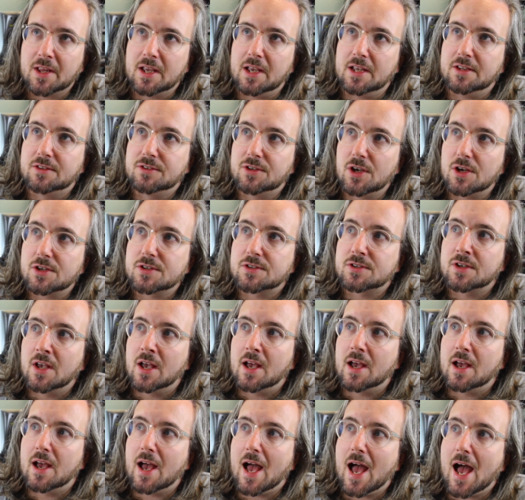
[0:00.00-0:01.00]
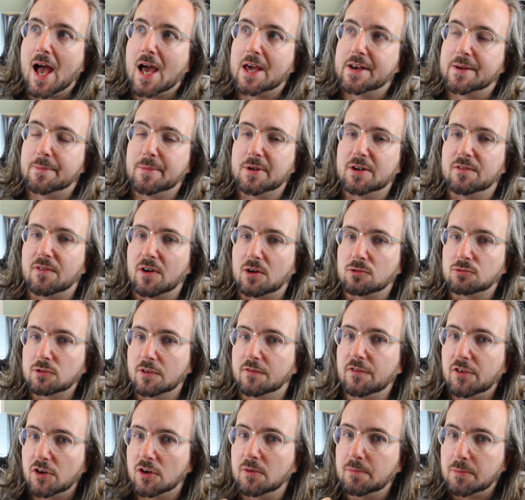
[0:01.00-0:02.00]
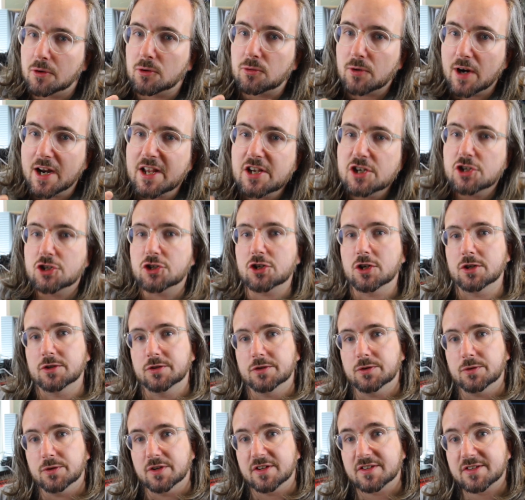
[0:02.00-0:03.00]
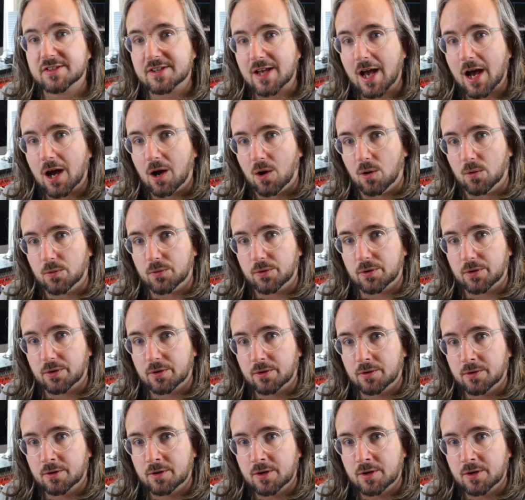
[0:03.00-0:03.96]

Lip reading: it does add a bit of a reverberation to the sound.